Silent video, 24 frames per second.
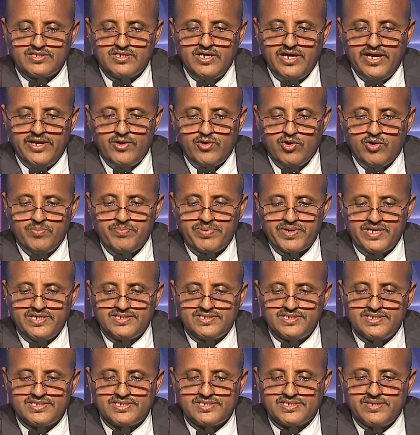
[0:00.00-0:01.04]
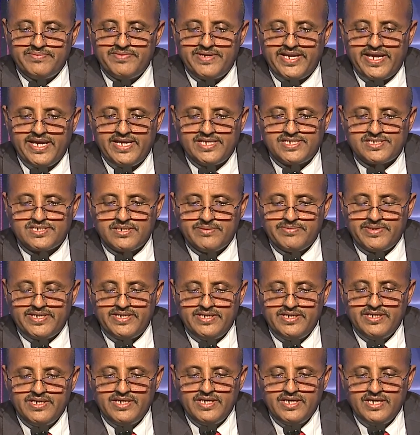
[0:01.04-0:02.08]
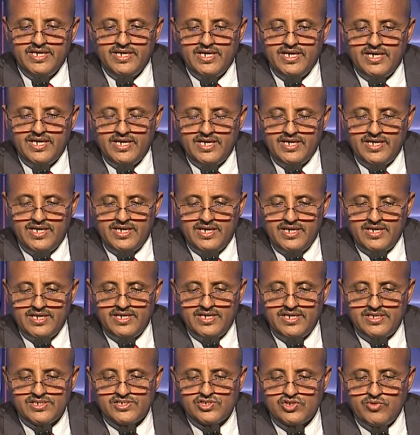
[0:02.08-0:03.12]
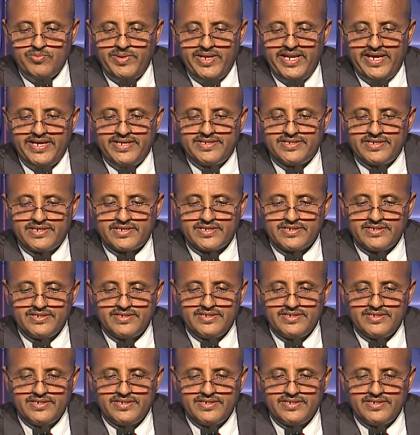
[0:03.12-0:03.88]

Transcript: and operate the 787 simulator.